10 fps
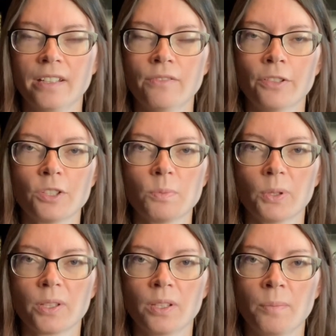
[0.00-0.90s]
first
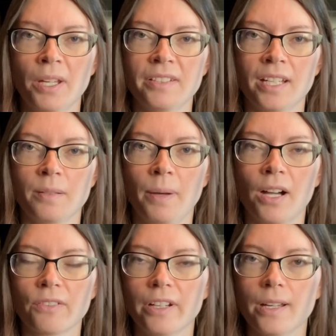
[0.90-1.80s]
book in the Beldown
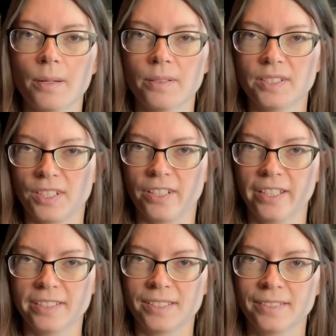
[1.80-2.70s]
Apocrypha
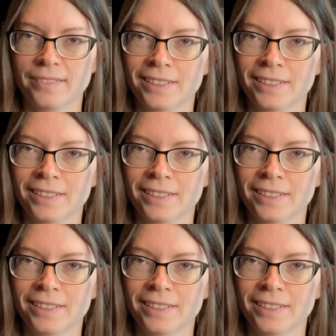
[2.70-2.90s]
series.